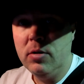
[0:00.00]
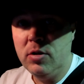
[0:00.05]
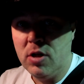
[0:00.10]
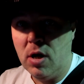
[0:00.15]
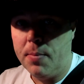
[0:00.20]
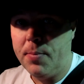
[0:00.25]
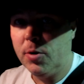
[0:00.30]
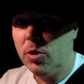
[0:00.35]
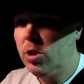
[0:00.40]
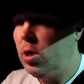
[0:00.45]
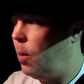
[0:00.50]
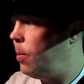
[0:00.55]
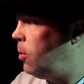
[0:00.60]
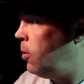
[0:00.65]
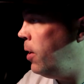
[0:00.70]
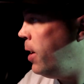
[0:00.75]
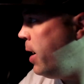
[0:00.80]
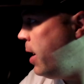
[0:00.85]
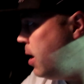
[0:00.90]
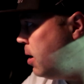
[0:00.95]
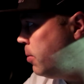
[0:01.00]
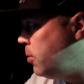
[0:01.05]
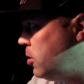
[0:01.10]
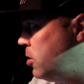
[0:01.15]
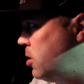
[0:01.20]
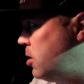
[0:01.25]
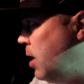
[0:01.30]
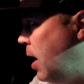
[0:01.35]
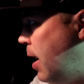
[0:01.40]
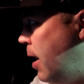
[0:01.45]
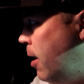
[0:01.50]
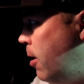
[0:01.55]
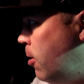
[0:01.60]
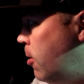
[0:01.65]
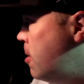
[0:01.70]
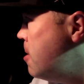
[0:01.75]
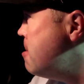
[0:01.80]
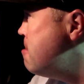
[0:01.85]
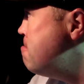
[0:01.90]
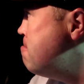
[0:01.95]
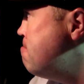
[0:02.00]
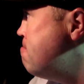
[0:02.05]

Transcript: Double Double Animal Style.